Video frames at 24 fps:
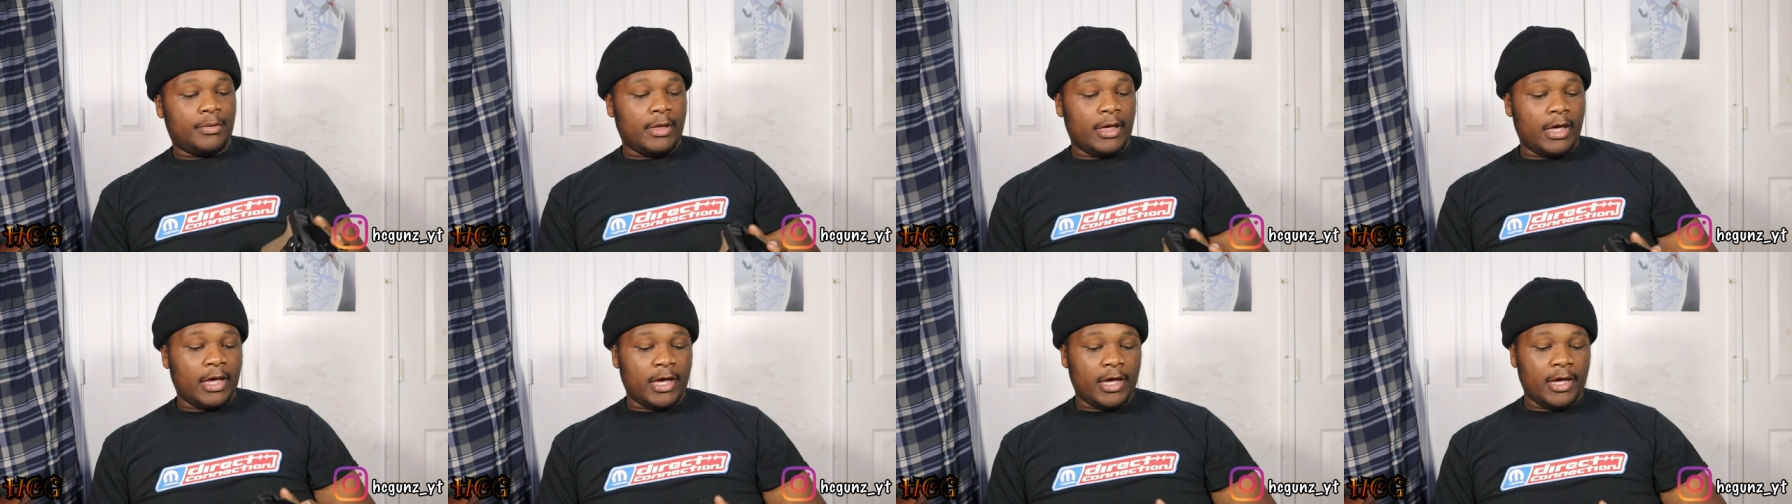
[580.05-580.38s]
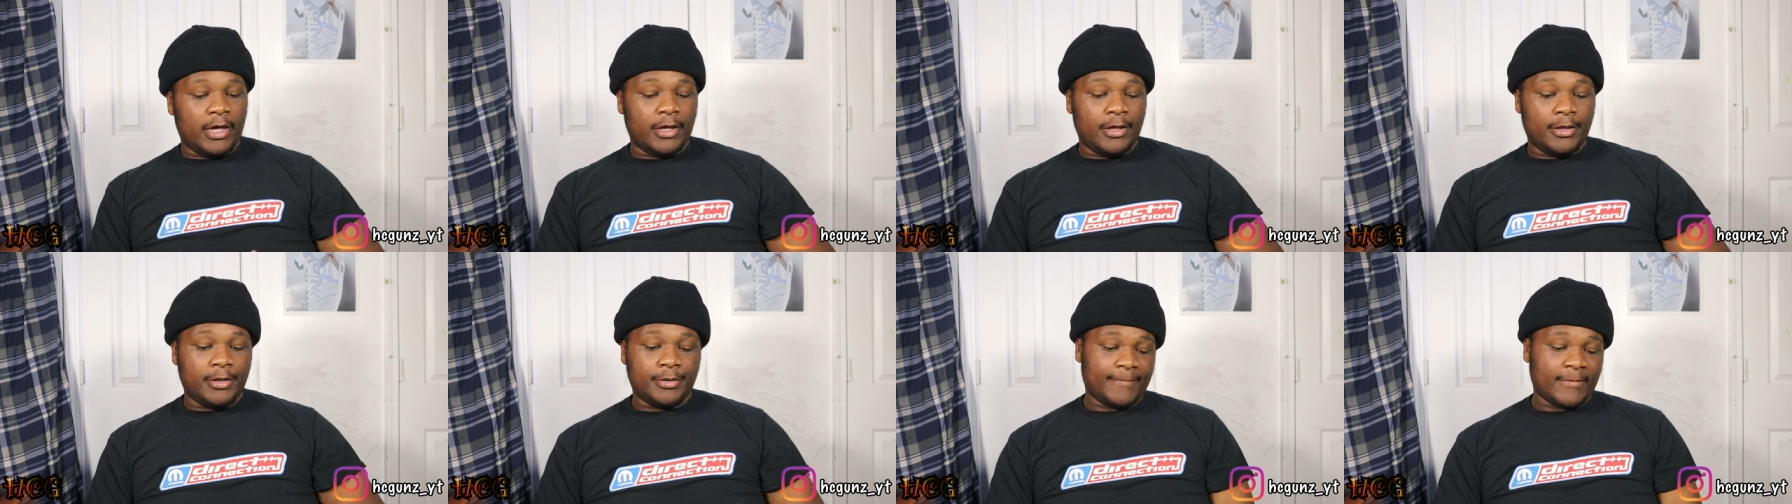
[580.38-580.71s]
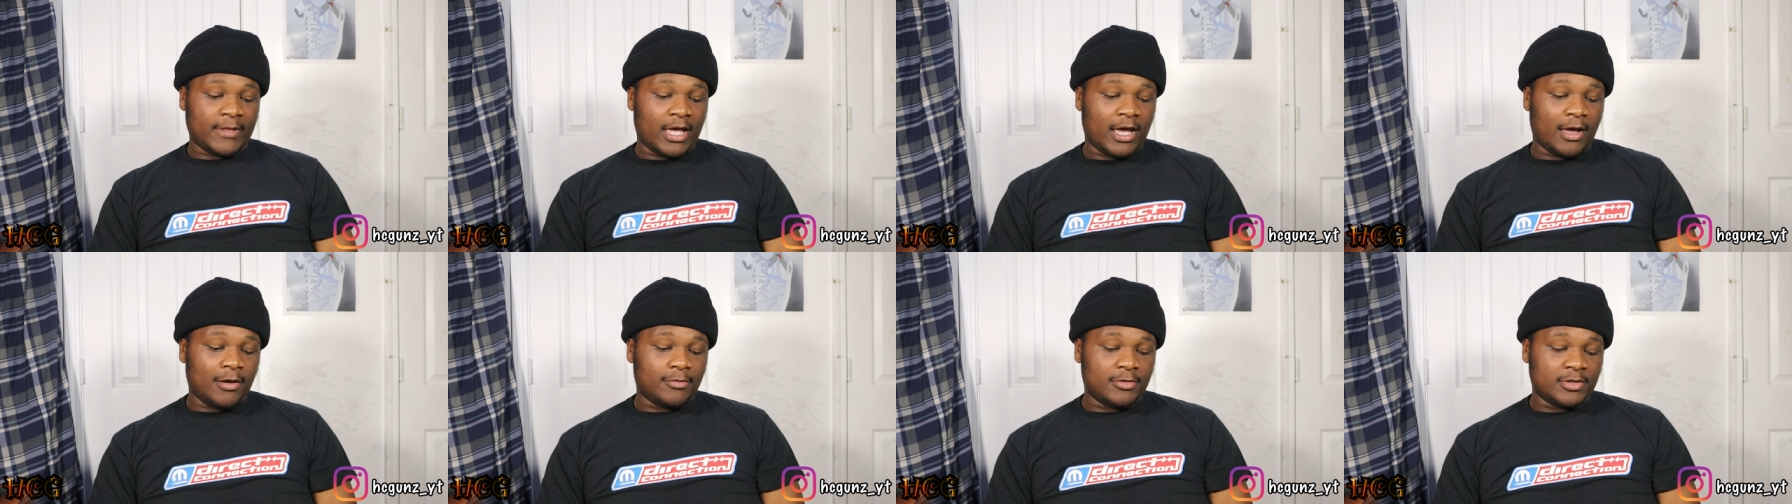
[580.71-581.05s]
hey,
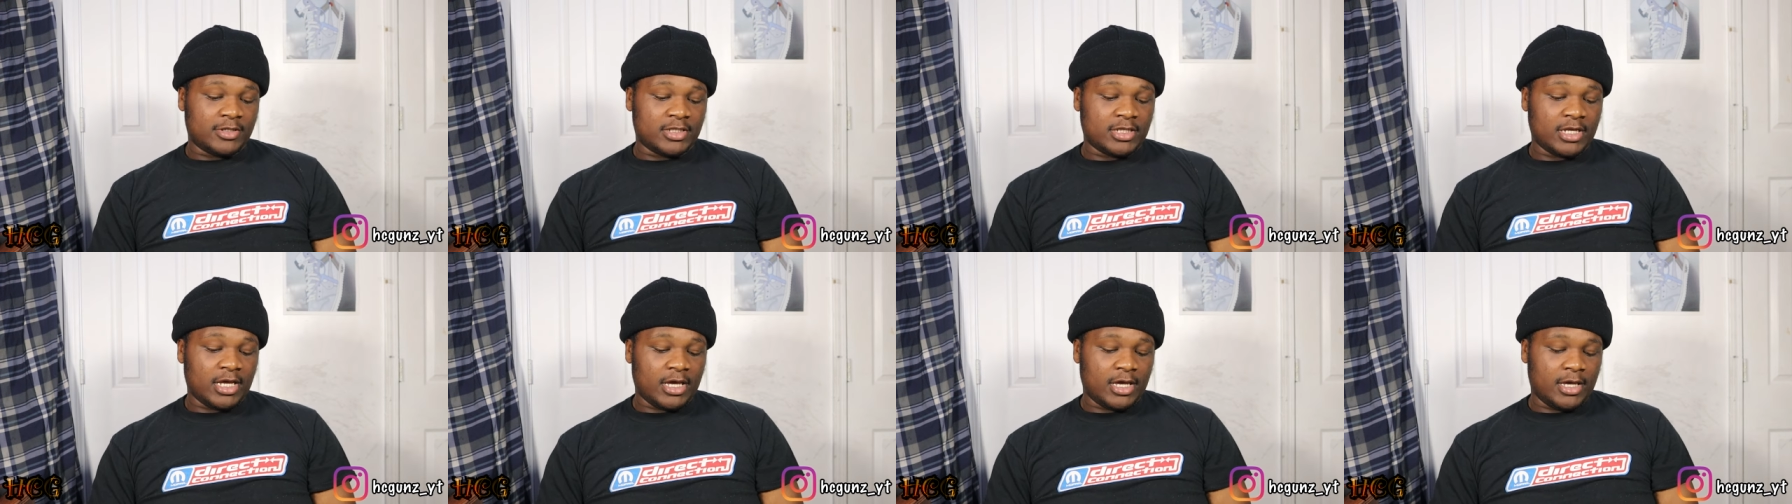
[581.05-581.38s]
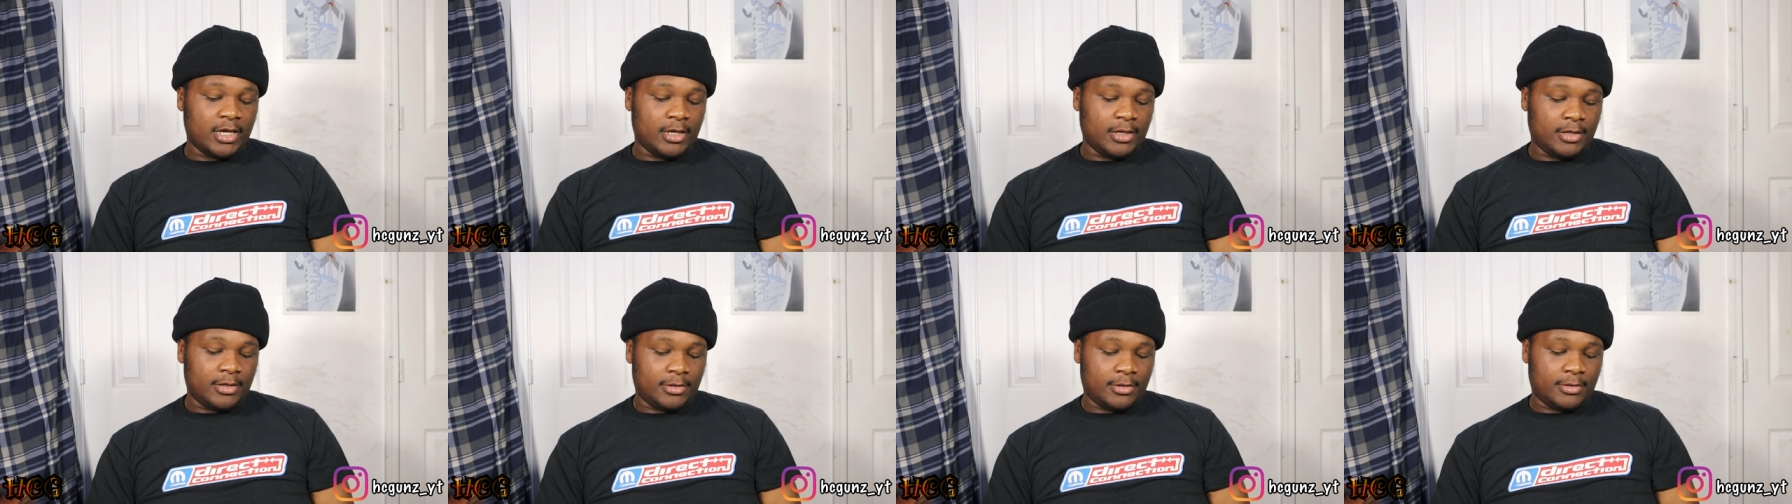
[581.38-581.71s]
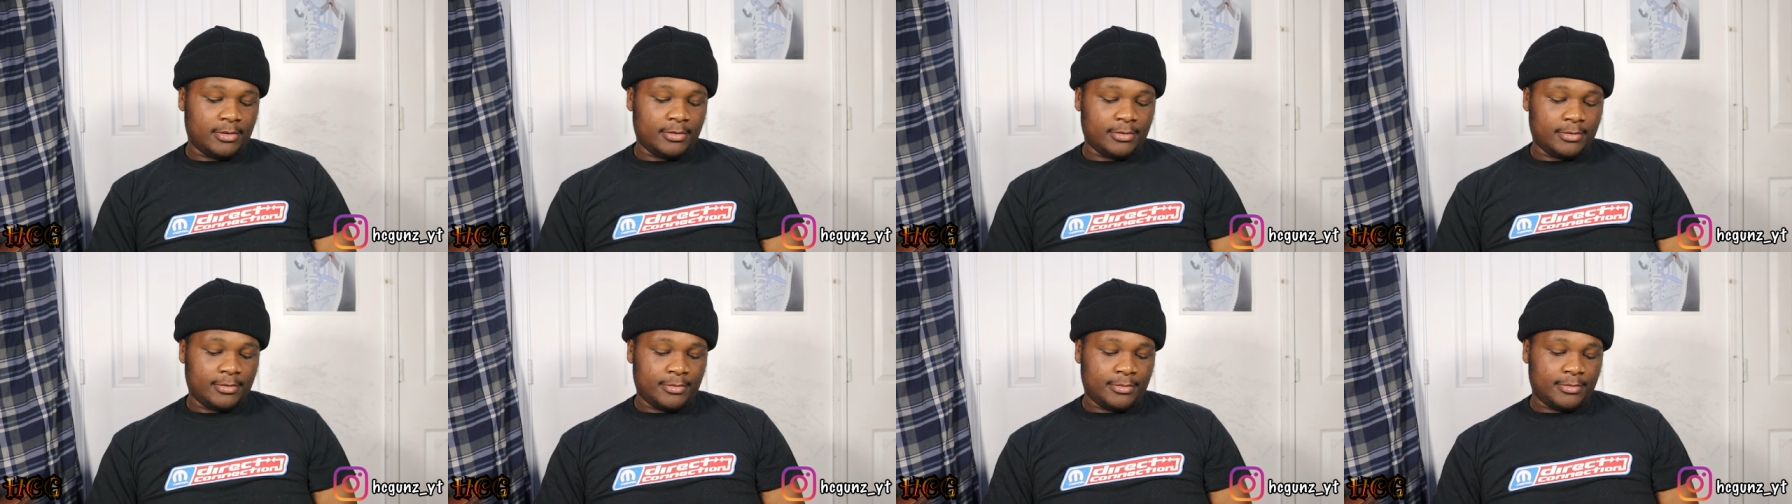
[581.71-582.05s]
I would say,
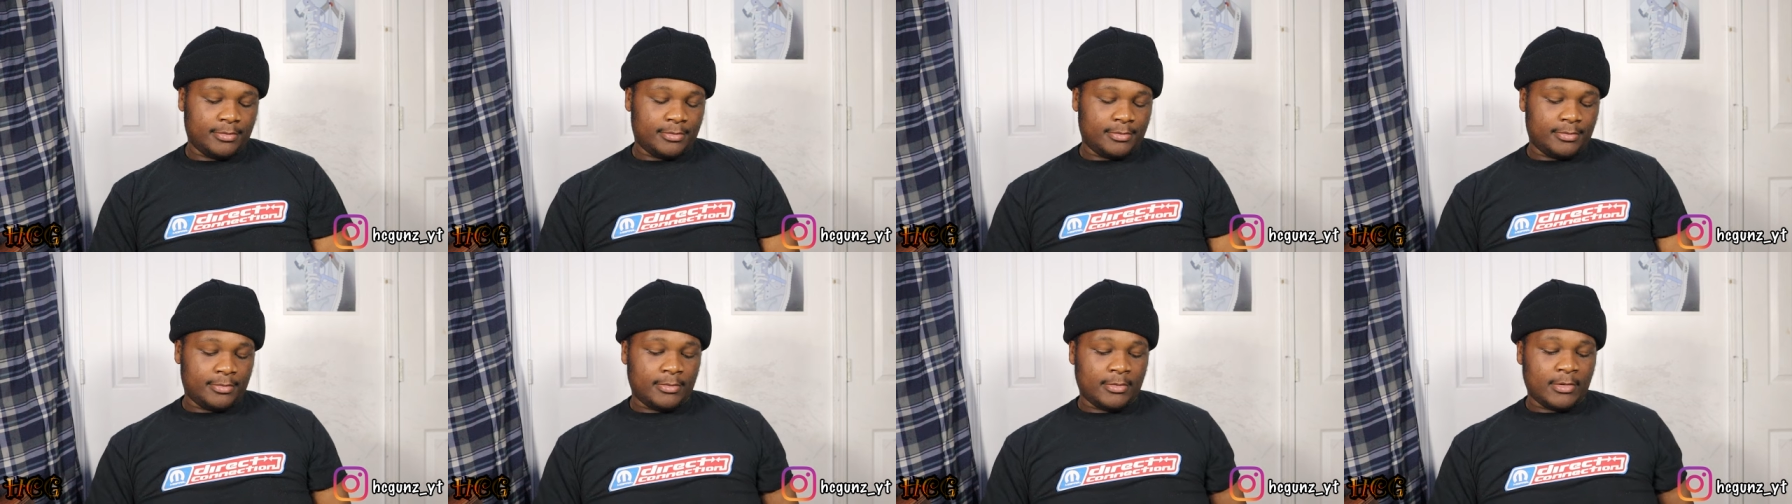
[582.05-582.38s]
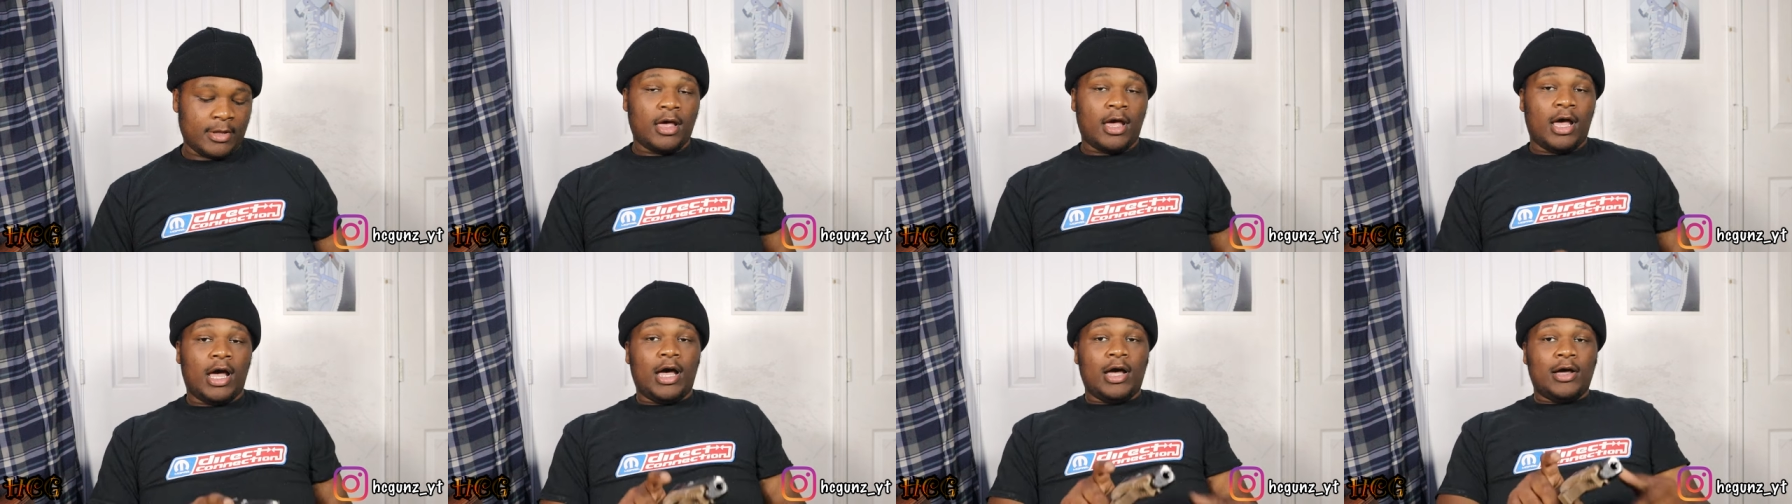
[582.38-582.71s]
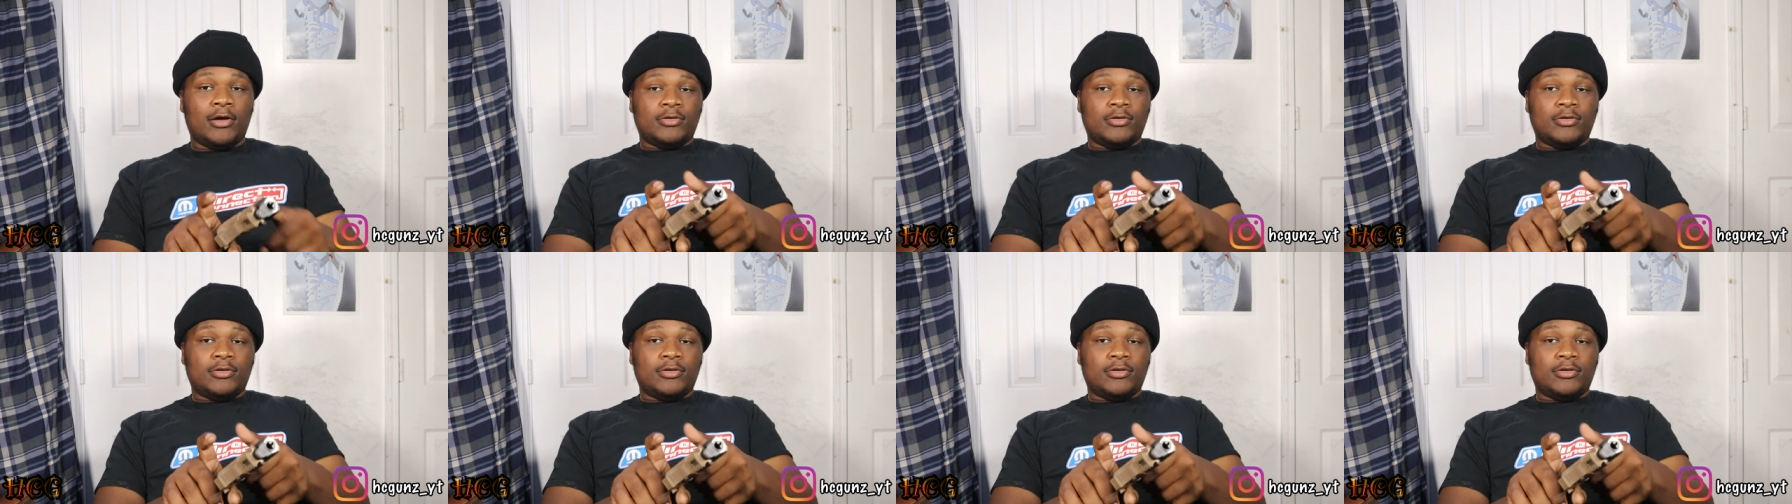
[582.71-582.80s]
I